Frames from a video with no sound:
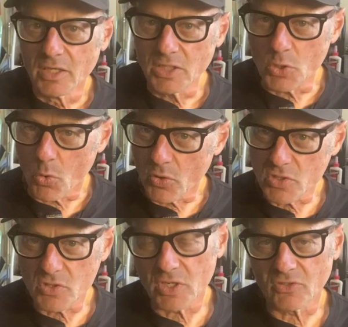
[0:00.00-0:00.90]
You order
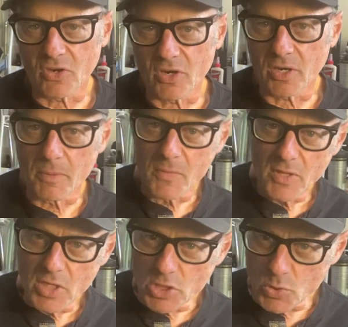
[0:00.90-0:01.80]
your guitar,
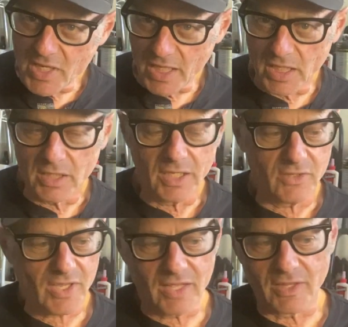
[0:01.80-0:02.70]
you get it.
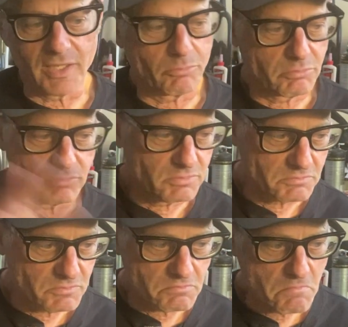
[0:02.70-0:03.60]
It's had like
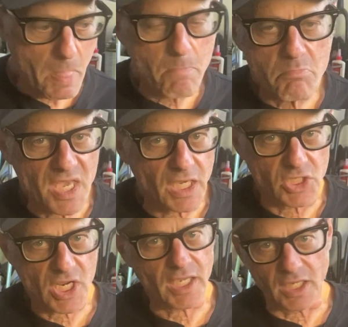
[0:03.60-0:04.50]
mega
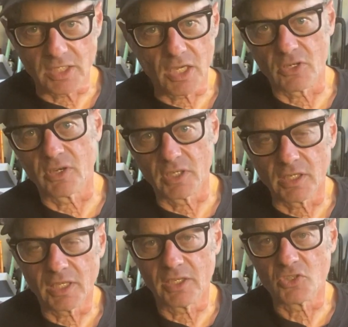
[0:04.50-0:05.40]
checking done on it,
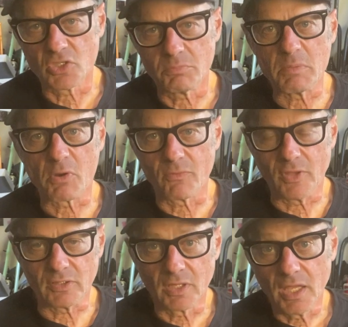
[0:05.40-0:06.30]
and it should be
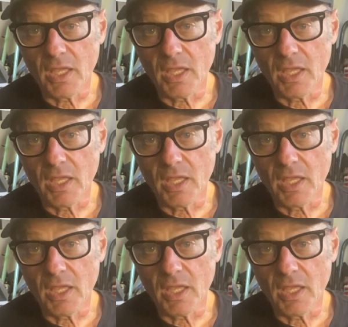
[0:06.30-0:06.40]
perfect.